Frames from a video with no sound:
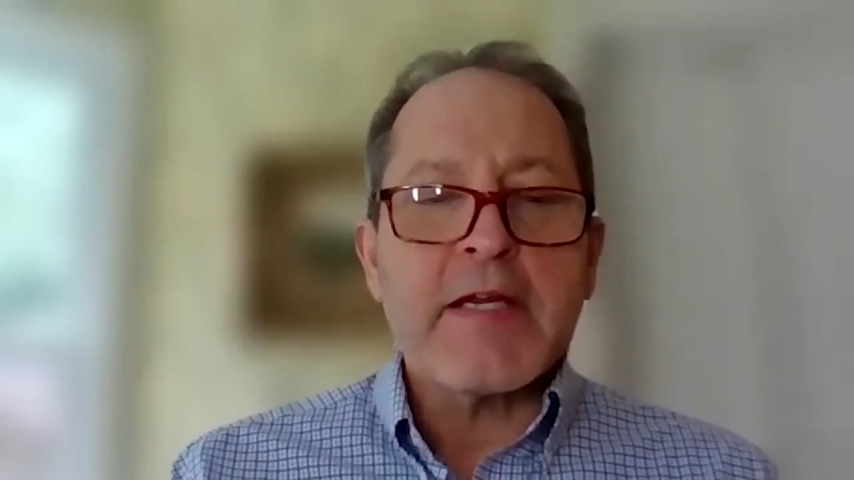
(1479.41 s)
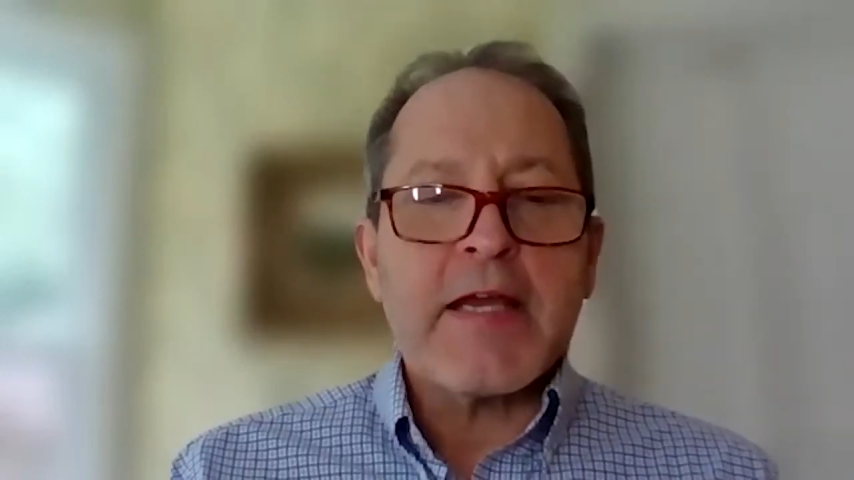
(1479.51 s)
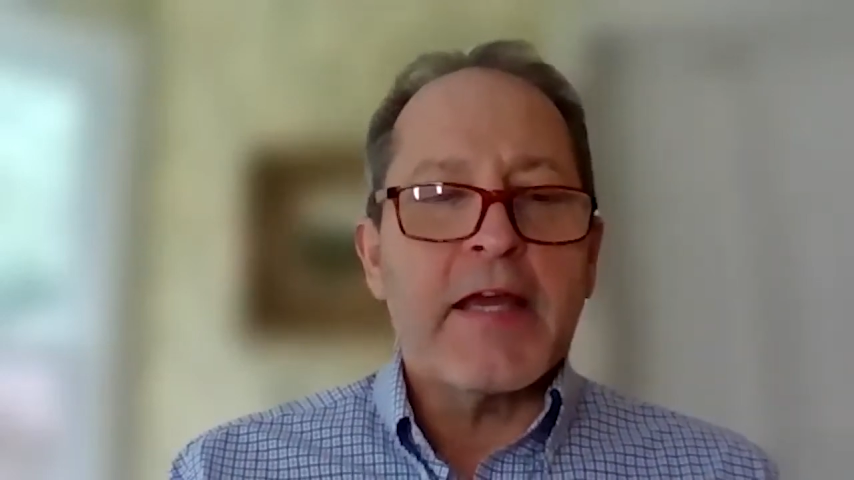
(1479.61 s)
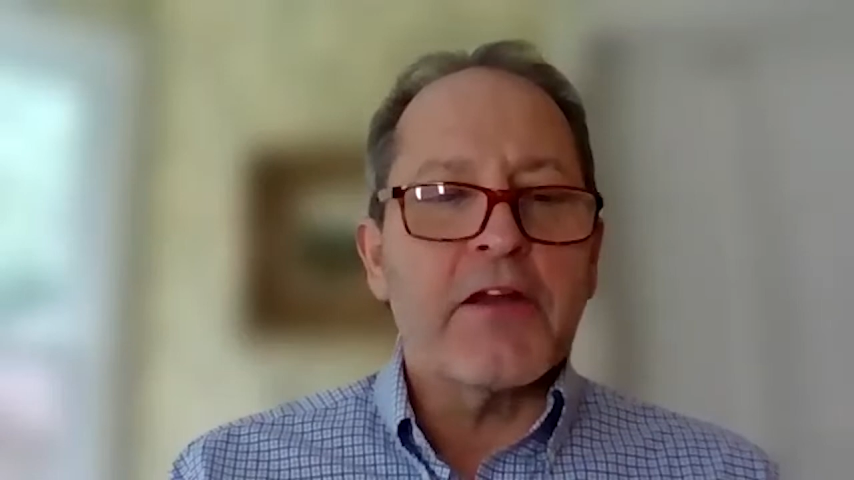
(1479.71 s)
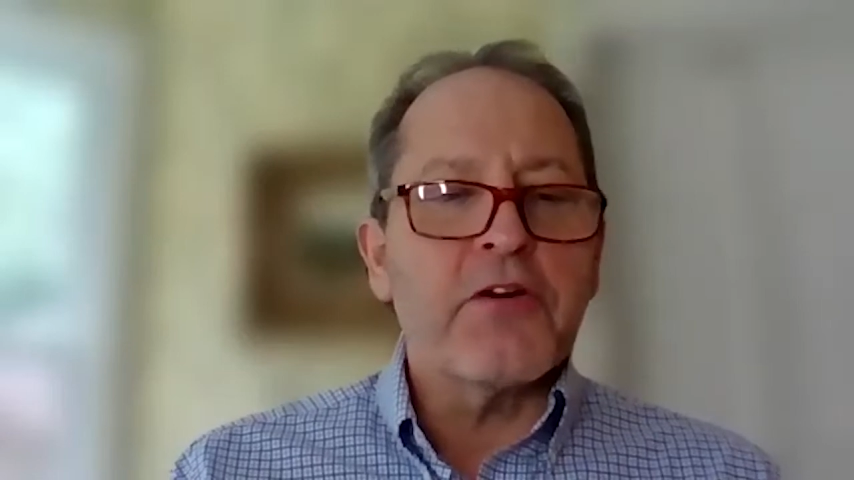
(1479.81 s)

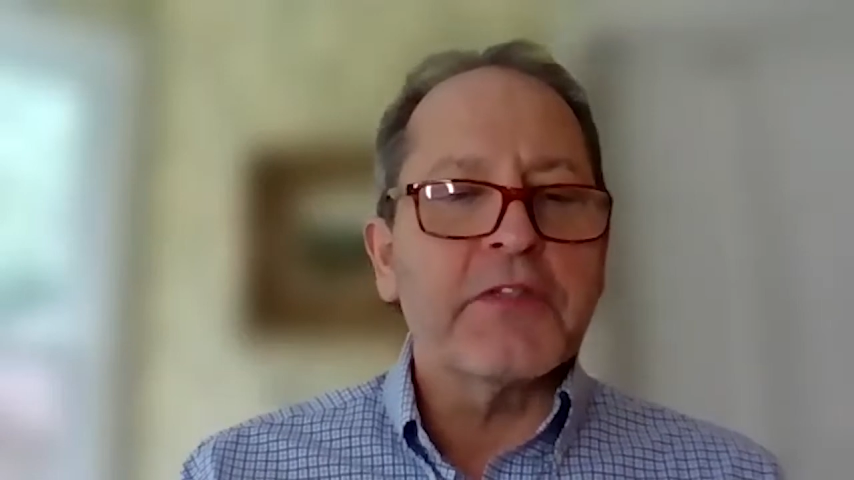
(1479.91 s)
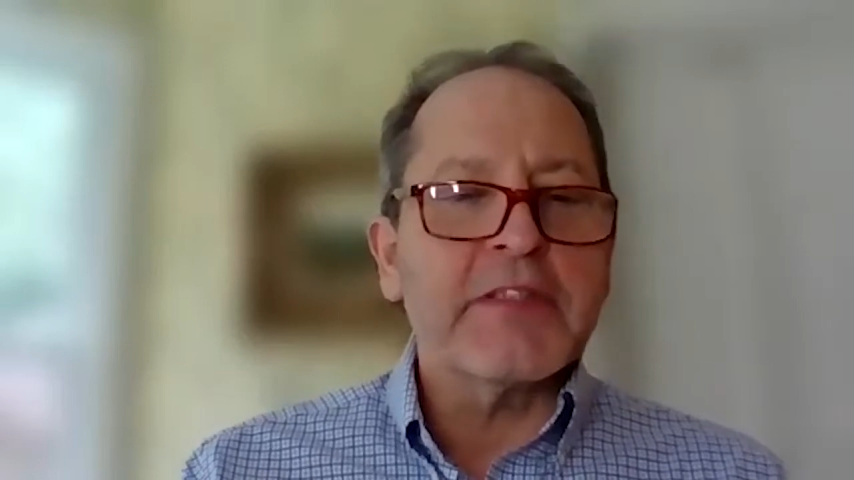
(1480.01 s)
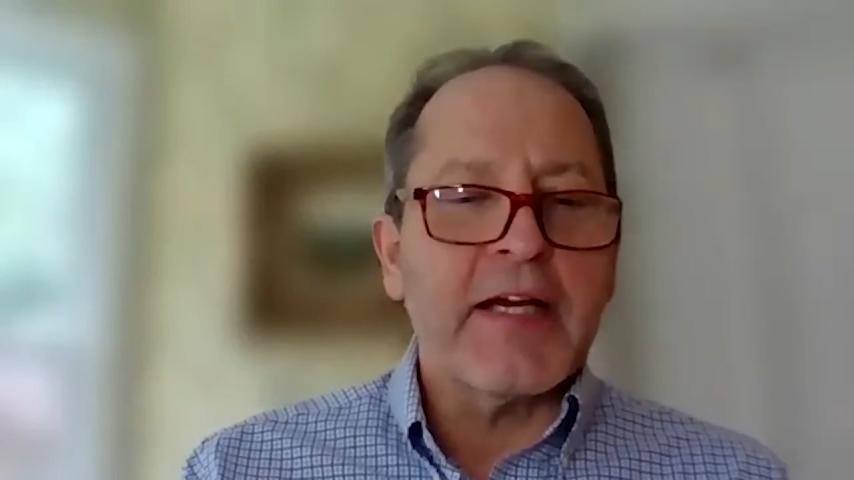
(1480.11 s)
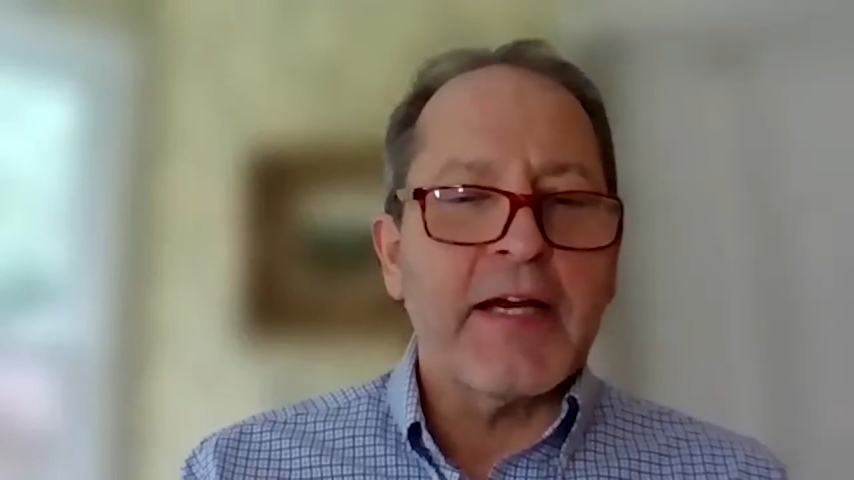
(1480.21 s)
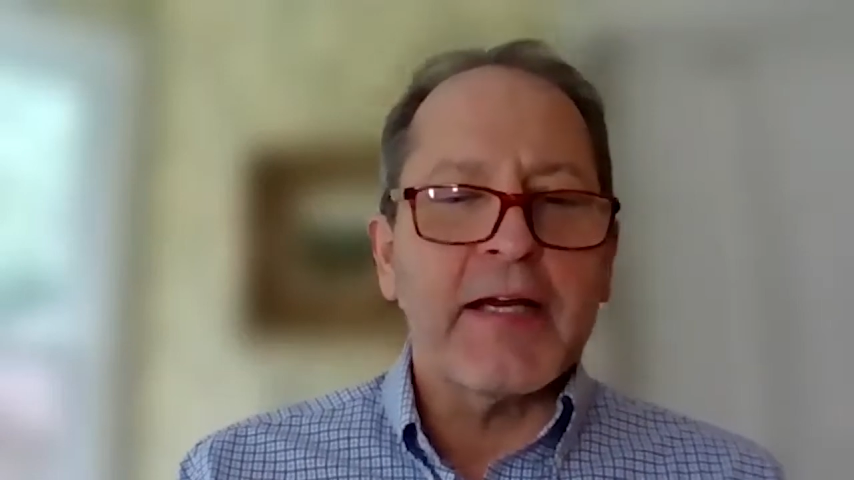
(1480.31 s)
And over
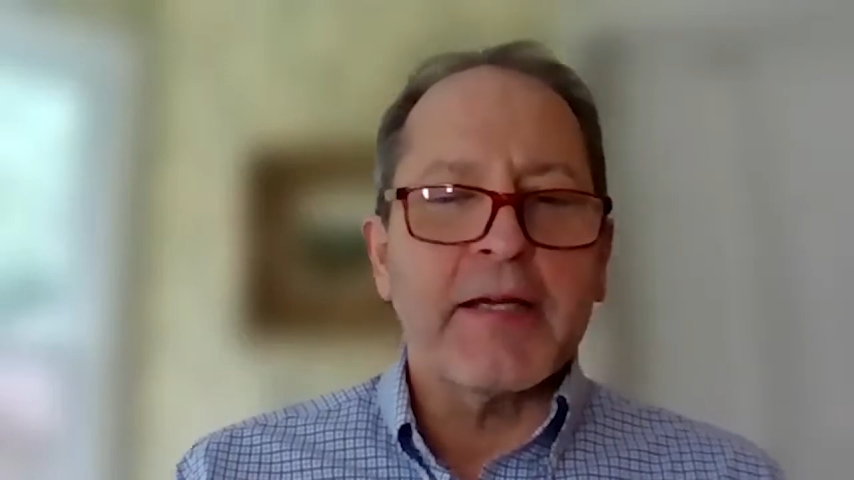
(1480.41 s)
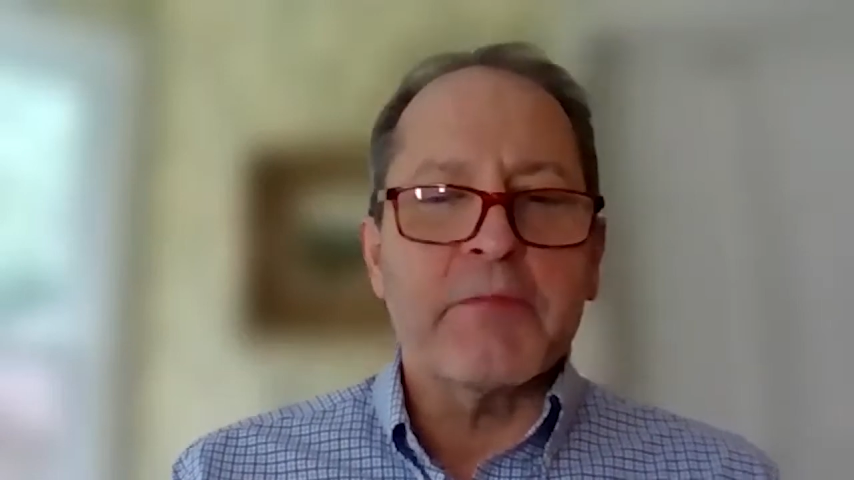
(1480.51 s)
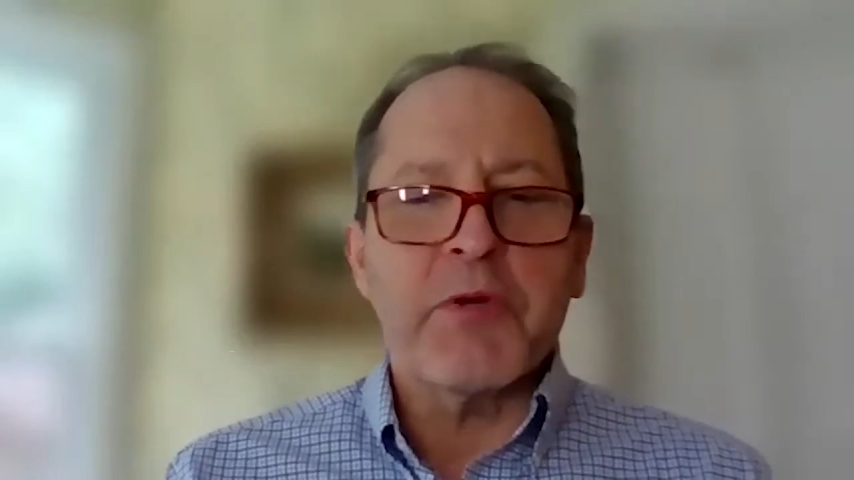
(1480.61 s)
time,